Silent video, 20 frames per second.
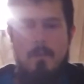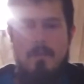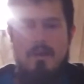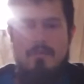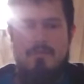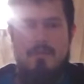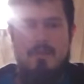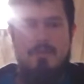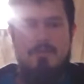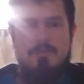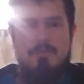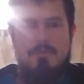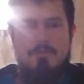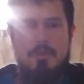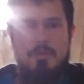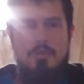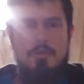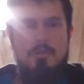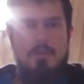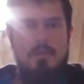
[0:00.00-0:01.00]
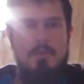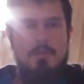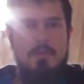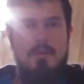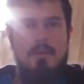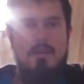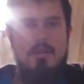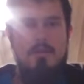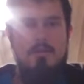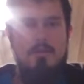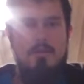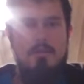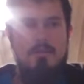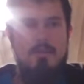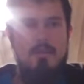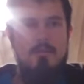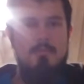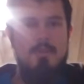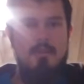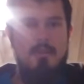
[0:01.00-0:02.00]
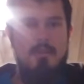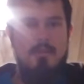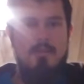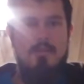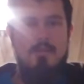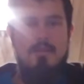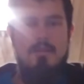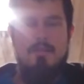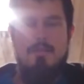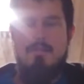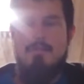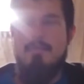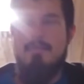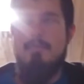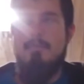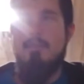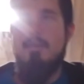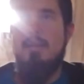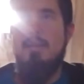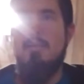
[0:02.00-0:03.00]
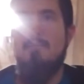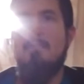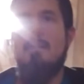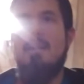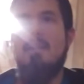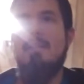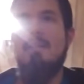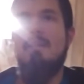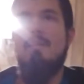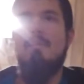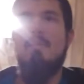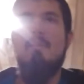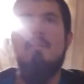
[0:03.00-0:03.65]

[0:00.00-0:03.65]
my first true experience with a German car is a buddy of mine that I